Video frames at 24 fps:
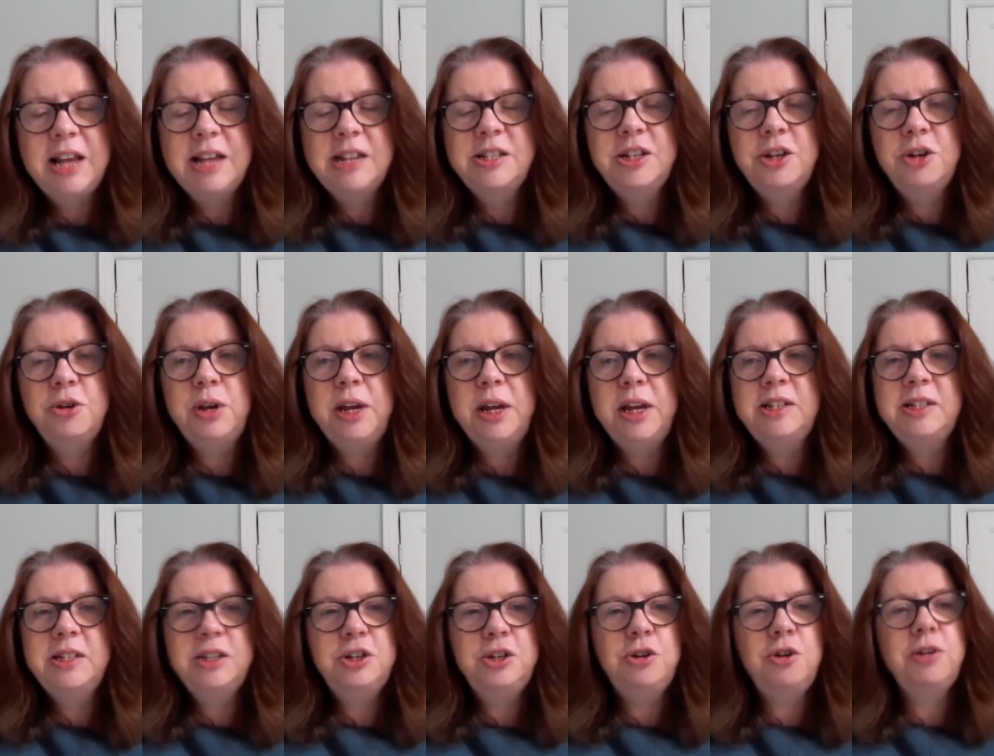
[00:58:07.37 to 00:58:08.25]
So
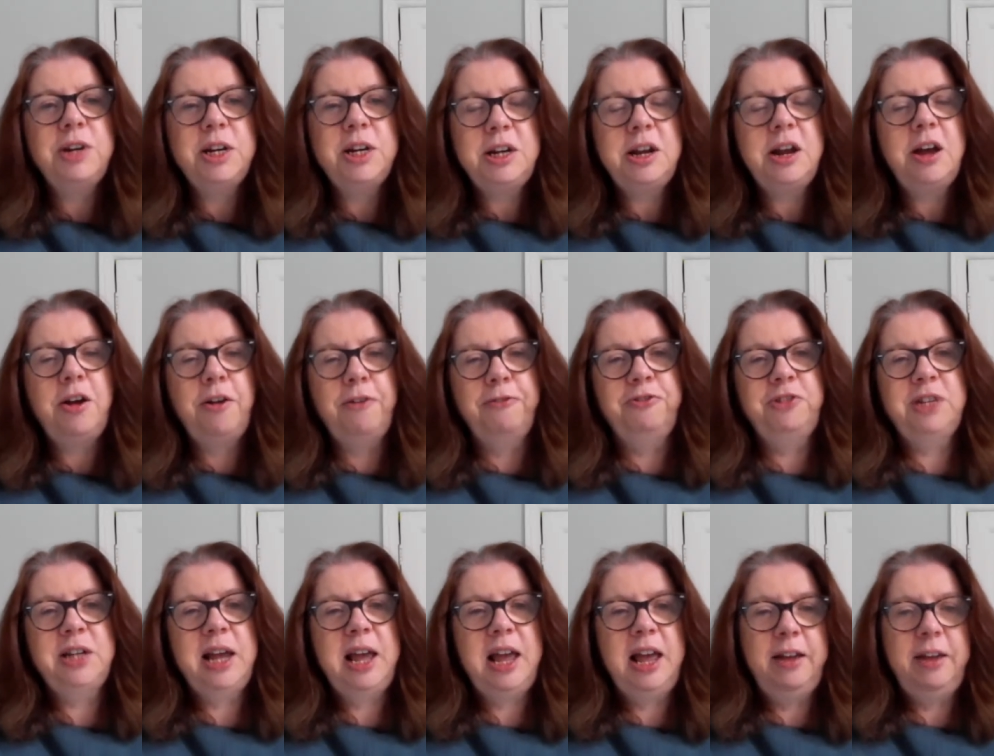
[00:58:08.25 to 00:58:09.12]
it's not enough
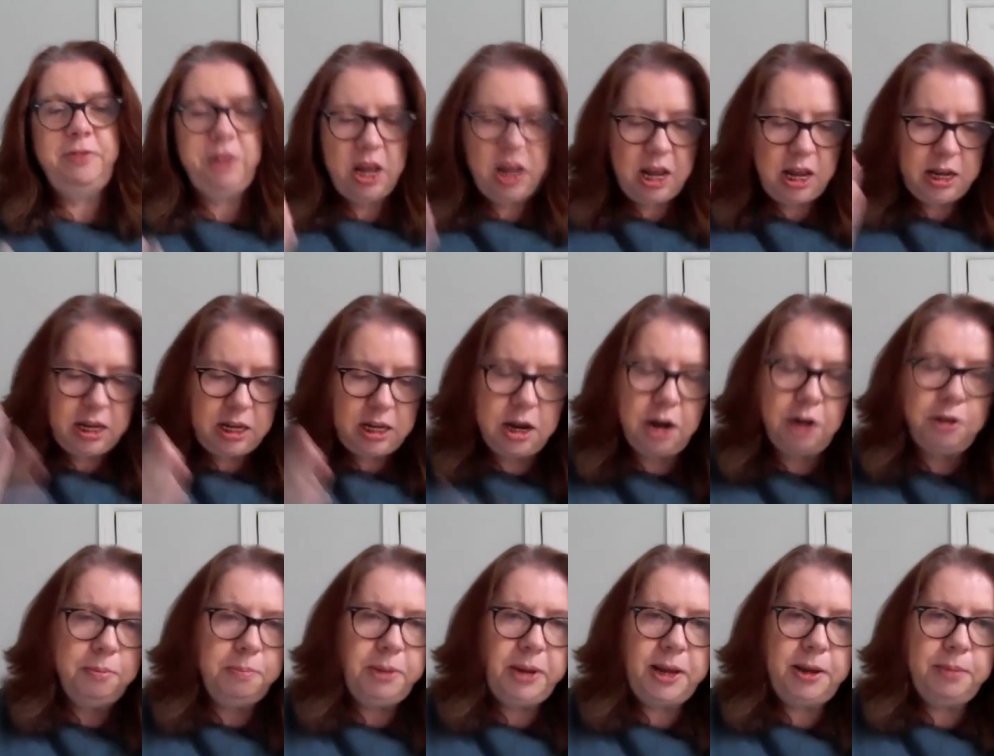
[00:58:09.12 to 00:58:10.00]
to have
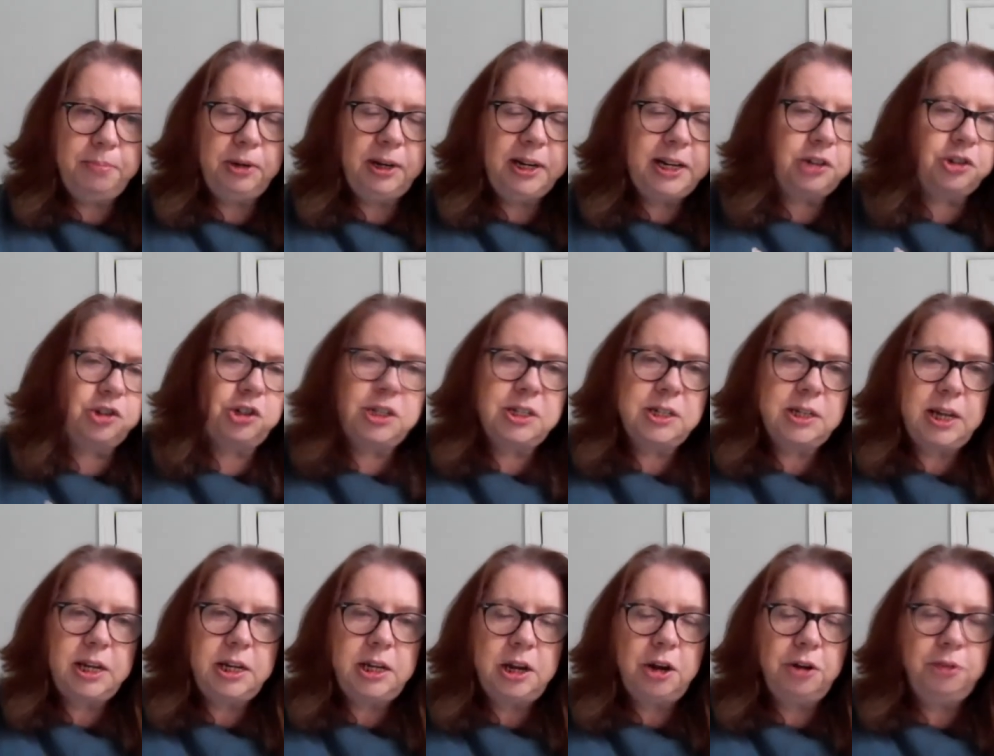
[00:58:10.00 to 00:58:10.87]
young people, let's just
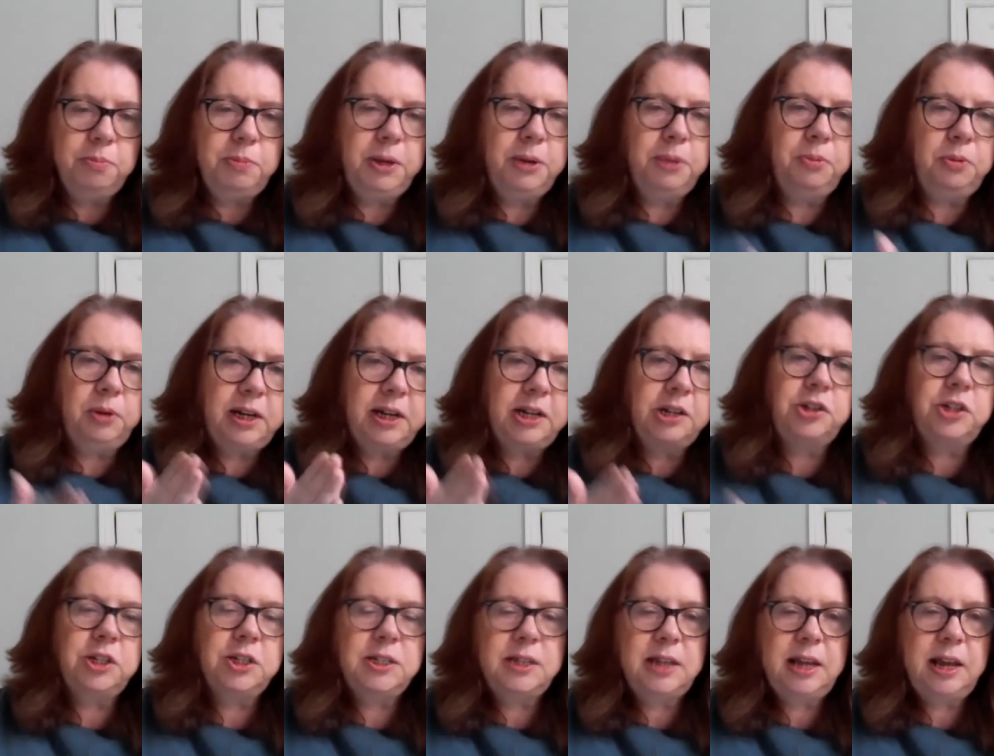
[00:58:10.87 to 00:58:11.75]
get young people, let's
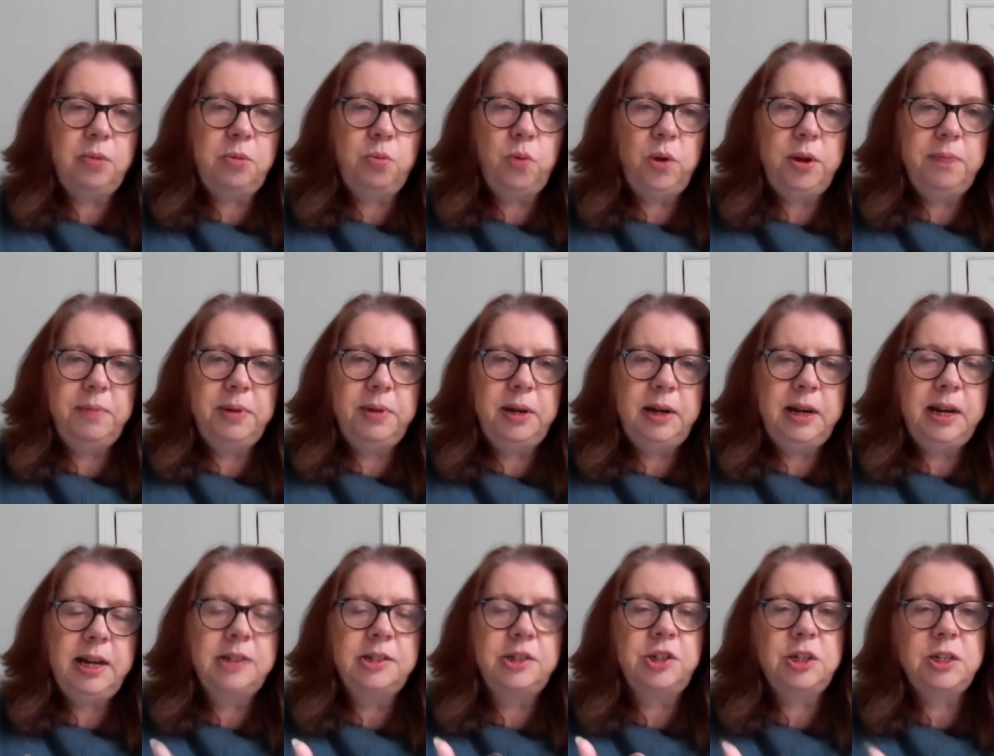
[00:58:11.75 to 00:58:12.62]
just get women,
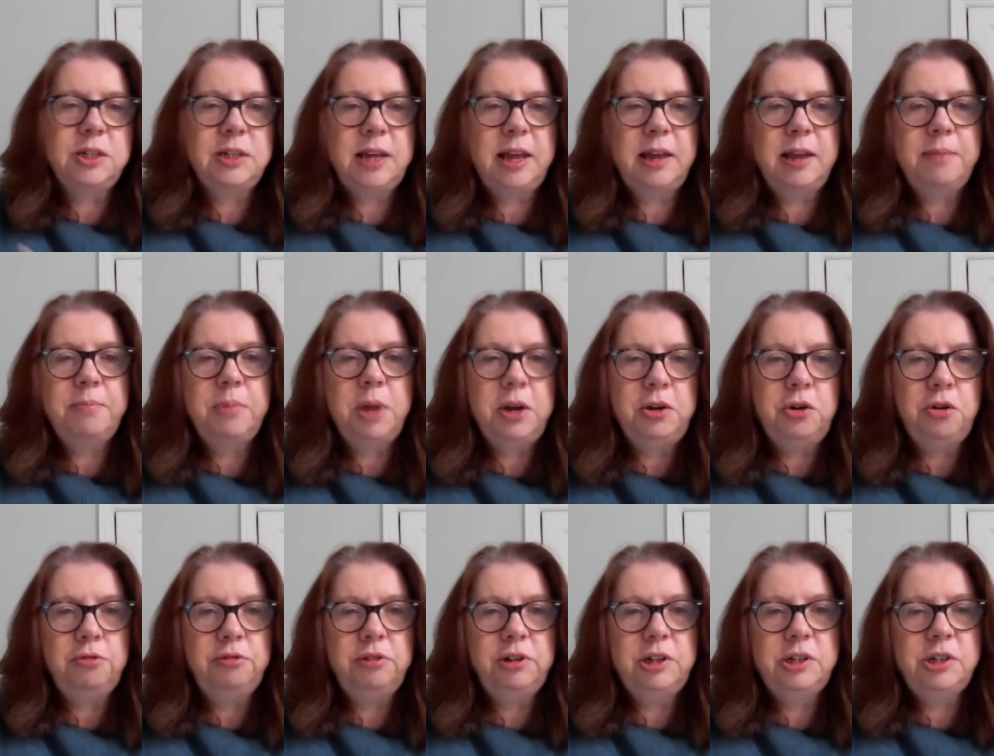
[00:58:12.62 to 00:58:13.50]
let's just get
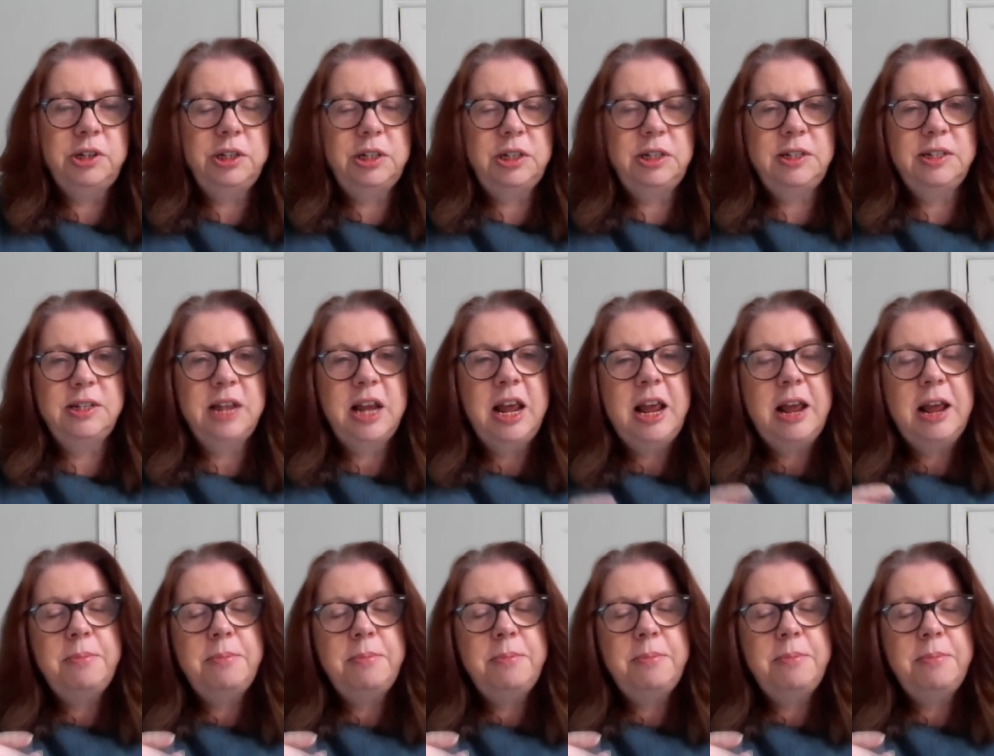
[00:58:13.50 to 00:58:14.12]
minorities,